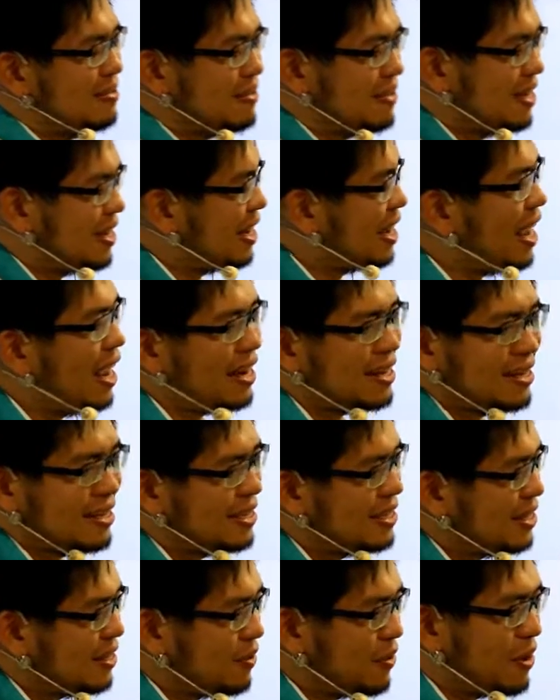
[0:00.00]
concocted
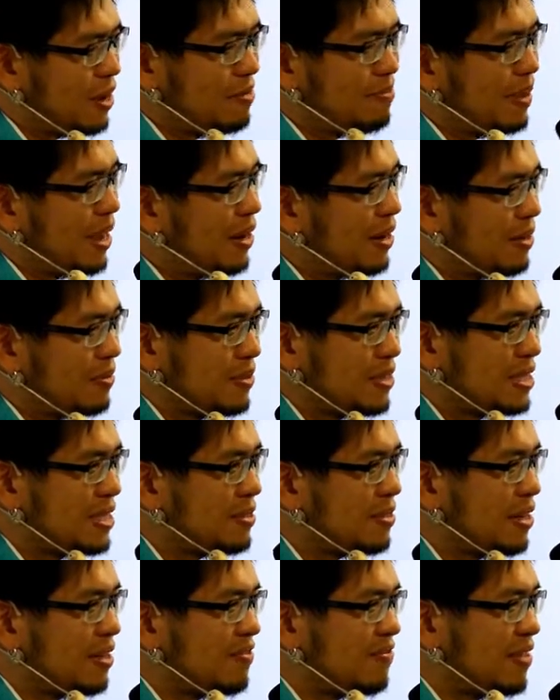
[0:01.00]
story about it was
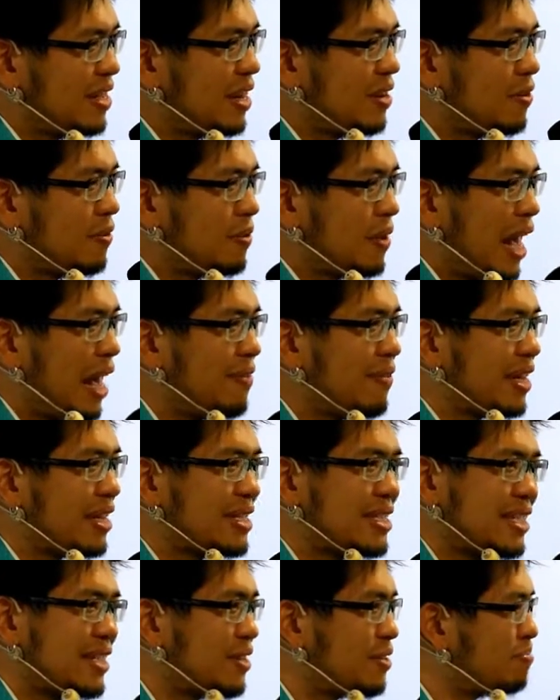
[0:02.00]
sort of, you know, having a
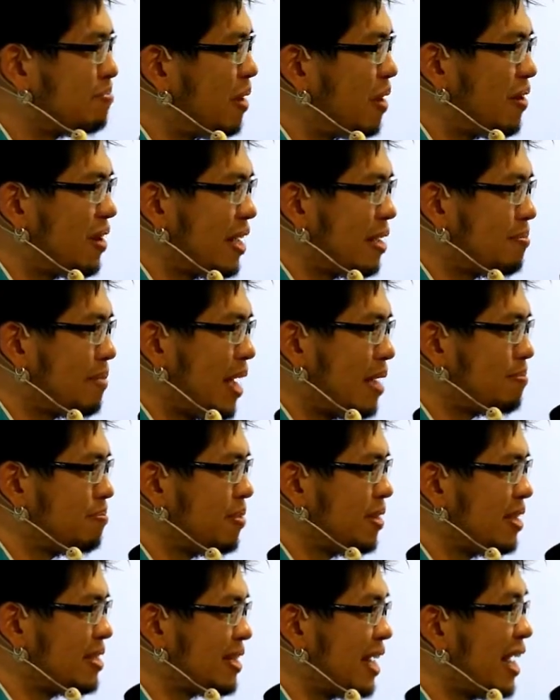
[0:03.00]
dinner party in my
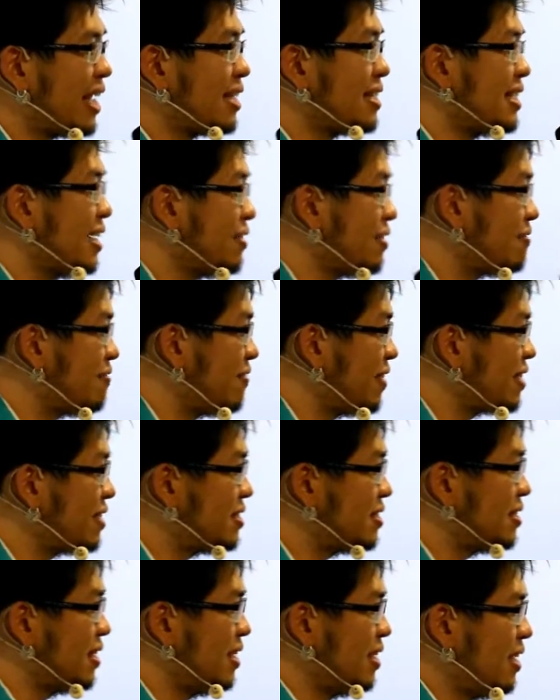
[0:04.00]
place. And I can tell the
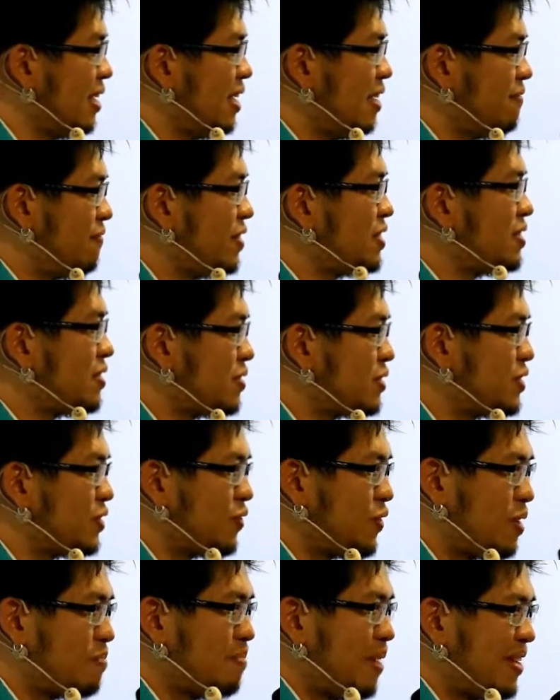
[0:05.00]
fiction, fictional
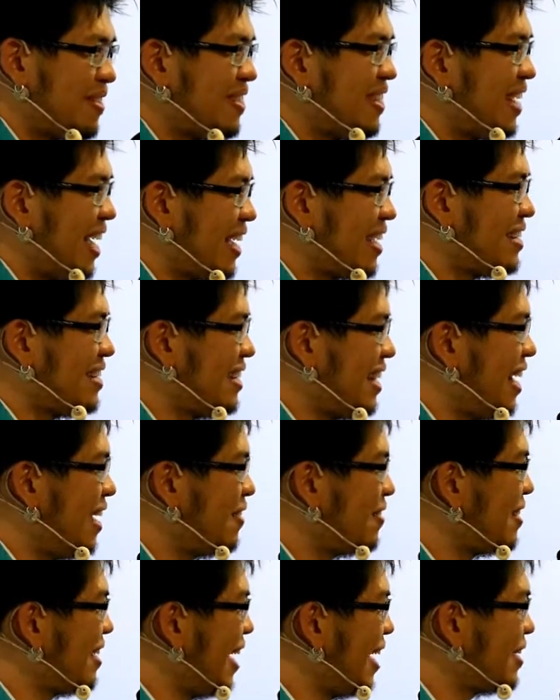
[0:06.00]
story better than I can
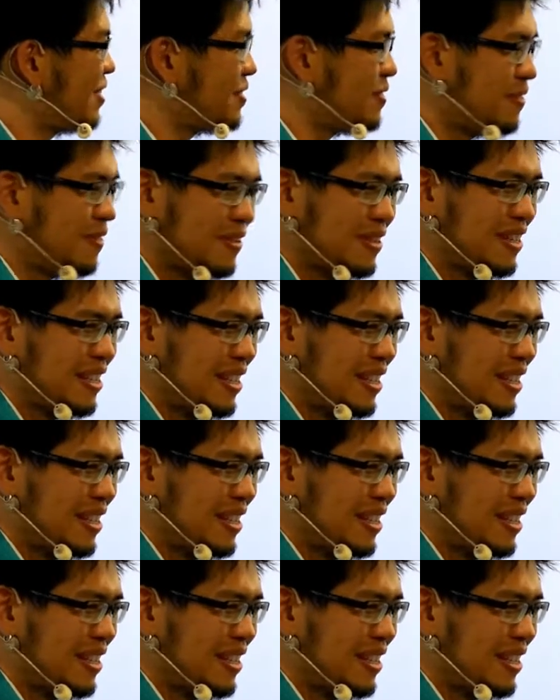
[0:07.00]
tell the actual